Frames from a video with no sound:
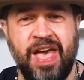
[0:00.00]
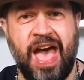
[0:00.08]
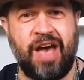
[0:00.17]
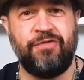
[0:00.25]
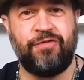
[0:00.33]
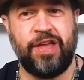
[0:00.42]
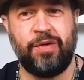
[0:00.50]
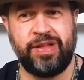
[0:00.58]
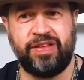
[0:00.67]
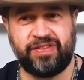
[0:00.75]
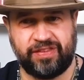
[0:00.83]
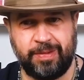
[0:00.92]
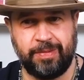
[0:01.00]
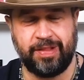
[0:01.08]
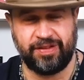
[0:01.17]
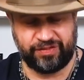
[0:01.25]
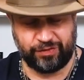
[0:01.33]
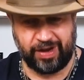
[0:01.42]
have very
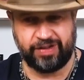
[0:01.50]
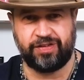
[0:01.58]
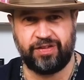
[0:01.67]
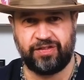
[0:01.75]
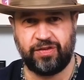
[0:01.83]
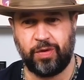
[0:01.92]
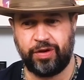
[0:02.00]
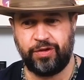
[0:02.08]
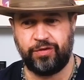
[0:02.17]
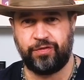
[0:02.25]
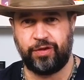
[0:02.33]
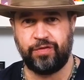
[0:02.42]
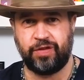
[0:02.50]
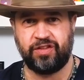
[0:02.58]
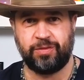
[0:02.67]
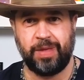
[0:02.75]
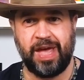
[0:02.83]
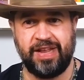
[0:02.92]
similar structures to what you've
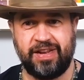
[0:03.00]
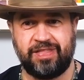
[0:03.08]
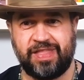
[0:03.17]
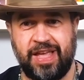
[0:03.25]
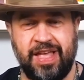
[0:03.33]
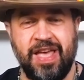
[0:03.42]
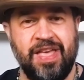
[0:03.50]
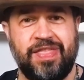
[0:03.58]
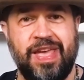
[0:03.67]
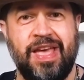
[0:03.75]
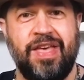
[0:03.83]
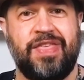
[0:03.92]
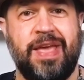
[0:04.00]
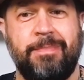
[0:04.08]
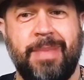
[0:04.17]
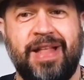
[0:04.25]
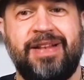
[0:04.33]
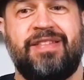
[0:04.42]
explained. They're
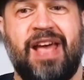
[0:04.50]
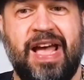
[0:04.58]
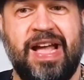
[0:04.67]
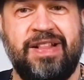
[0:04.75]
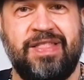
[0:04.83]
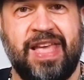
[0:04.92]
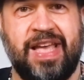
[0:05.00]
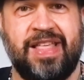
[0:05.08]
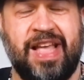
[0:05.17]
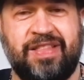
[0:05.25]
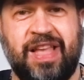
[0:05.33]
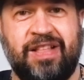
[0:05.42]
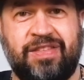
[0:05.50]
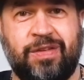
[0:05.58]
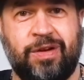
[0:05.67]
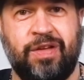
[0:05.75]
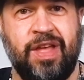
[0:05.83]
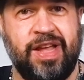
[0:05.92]
mundane. It's
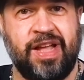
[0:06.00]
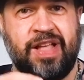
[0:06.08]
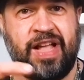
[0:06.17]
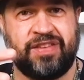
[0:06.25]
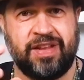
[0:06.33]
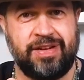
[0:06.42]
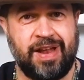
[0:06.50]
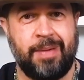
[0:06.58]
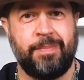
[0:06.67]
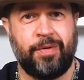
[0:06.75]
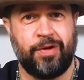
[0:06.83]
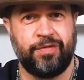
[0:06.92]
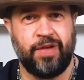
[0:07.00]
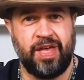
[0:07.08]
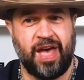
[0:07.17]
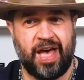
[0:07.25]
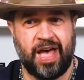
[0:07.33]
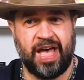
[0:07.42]
sort of, it's a number of
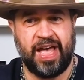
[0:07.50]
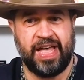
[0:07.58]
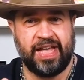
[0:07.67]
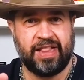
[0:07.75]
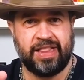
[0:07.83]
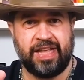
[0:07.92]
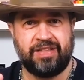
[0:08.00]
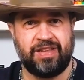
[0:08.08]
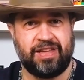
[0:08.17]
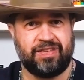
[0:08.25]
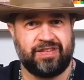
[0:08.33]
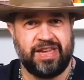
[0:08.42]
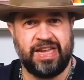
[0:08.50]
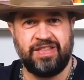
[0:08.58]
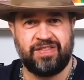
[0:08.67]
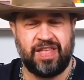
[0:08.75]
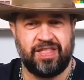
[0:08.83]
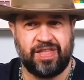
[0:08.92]
eclectic
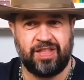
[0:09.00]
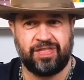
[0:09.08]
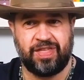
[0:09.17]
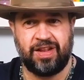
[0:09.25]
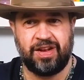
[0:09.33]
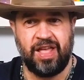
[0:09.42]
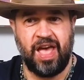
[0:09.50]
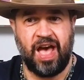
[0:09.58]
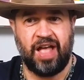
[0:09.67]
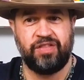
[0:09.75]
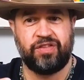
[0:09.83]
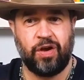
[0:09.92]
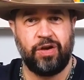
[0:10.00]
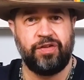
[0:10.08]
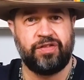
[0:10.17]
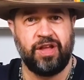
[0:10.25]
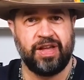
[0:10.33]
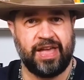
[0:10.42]
scenes that
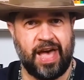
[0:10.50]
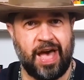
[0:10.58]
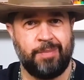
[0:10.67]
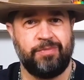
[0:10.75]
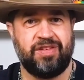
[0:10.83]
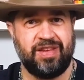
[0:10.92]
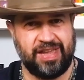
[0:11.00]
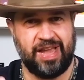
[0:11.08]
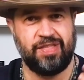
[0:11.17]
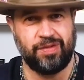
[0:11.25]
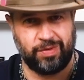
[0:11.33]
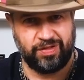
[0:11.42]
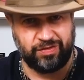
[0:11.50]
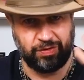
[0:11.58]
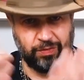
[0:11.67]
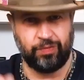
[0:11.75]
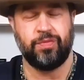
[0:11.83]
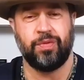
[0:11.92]
don't come together
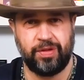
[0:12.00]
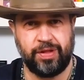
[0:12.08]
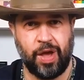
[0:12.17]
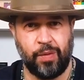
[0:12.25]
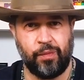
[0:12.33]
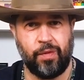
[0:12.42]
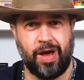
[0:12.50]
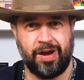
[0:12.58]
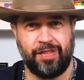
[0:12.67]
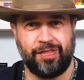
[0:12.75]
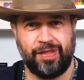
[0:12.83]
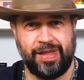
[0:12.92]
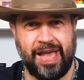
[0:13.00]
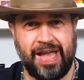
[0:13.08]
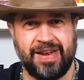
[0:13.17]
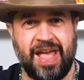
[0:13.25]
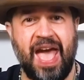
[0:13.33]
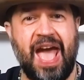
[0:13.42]
until right at the
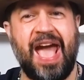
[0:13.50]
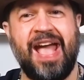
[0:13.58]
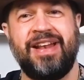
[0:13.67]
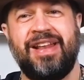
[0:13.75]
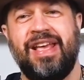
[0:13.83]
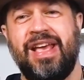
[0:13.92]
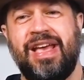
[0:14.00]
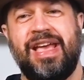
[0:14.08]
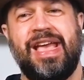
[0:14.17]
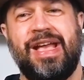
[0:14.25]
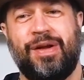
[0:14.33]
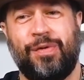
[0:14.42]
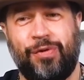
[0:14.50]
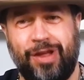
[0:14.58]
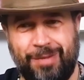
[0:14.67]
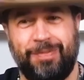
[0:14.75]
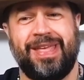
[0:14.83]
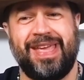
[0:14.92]
end, and
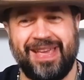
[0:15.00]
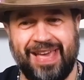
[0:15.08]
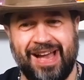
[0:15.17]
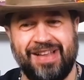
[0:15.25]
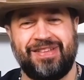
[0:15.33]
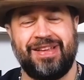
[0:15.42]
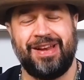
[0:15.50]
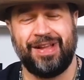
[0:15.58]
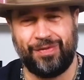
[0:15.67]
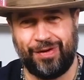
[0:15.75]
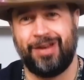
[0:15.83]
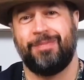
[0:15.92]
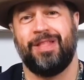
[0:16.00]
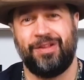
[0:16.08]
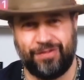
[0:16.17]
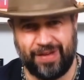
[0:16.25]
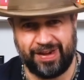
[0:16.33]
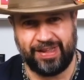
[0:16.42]
incredibly engaging and incredibly
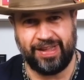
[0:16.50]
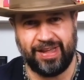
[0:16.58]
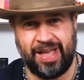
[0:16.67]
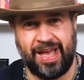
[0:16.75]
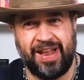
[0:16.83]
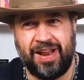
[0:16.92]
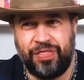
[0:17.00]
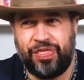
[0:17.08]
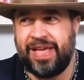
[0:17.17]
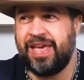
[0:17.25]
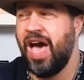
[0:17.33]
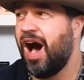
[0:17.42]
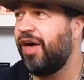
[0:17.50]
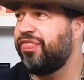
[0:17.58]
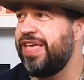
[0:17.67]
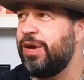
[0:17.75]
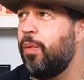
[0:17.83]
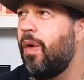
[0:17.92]
funny. And I think
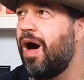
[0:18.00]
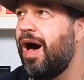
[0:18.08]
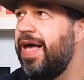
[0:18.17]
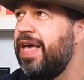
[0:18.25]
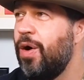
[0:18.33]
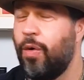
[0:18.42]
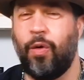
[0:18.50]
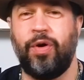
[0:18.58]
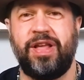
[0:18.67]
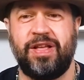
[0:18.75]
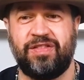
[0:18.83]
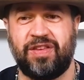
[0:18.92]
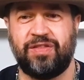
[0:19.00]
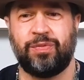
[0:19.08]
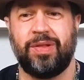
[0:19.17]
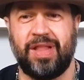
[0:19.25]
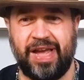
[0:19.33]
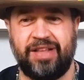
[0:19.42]
why audiences
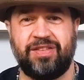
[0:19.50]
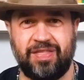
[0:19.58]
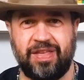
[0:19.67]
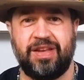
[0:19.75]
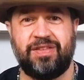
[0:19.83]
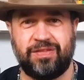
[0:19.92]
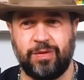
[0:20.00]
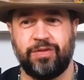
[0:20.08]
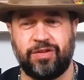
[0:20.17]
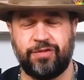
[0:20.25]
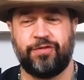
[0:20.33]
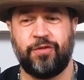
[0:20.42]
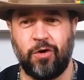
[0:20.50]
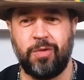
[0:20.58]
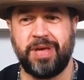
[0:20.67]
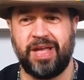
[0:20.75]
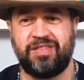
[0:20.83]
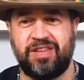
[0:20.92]
relate to these sorts of
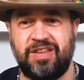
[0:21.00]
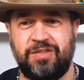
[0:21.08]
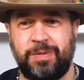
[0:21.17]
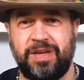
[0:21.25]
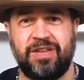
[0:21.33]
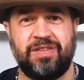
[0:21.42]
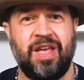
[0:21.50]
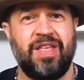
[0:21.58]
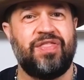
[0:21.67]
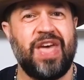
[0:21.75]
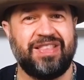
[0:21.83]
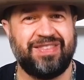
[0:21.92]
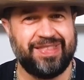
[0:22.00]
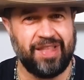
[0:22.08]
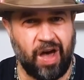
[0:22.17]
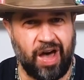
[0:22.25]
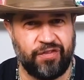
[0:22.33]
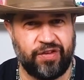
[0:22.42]
formats is because that's
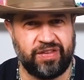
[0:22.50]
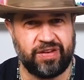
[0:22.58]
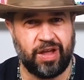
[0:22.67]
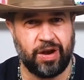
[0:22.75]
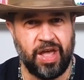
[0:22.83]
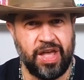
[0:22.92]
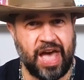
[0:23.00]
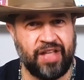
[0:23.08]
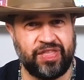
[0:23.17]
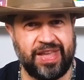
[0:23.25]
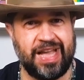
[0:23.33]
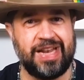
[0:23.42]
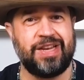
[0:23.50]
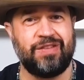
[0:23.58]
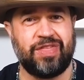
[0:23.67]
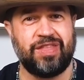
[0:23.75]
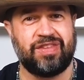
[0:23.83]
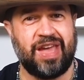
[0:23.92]
life, isn't it? At the end
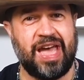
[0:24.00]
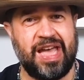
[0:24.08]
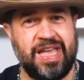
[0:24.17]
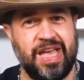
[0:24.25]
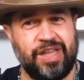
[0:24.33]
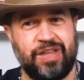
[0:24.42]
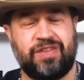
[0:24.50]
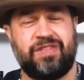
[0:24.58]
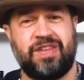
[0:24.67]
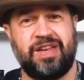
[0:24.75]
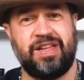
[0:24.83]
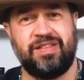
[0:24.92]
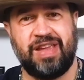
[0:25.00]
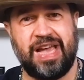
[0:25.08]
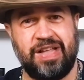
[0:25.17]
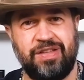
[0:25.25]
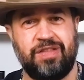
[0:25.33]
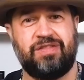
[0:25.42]
of the day, you're sitting
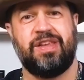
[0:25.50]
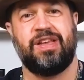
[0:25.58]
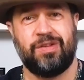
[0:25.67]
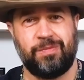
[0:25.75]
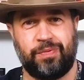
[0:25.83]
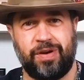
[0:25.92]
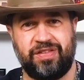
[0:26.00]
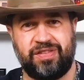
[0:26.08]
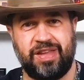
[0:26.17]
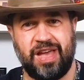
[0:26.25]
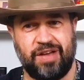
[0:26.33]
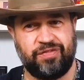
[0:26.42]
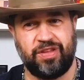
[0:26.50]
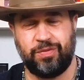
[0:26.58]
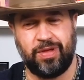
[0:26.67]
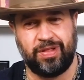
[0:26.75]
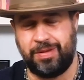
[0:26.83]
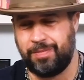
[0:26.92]
down, you're decompressing after,
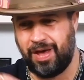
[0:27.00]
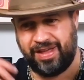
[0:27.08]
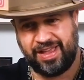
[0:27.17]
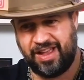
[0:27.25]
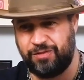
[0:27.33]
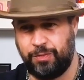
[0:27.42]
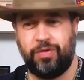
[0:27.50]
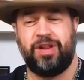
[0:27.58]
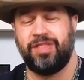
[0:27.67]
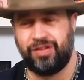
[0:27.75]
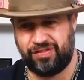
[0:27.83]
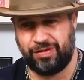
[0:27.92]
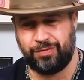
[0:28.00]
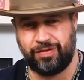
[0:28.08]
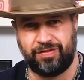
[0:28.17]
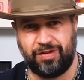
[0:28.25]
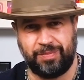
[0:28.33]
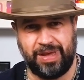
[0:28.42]
well, in my case, putting the
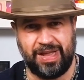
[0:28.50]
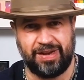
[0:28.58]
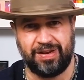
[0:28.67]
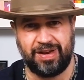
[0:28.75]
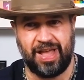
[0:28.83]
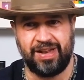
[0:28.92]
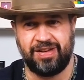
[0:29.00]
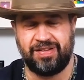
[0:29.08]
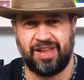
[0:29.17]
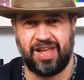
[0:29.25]
children to bed and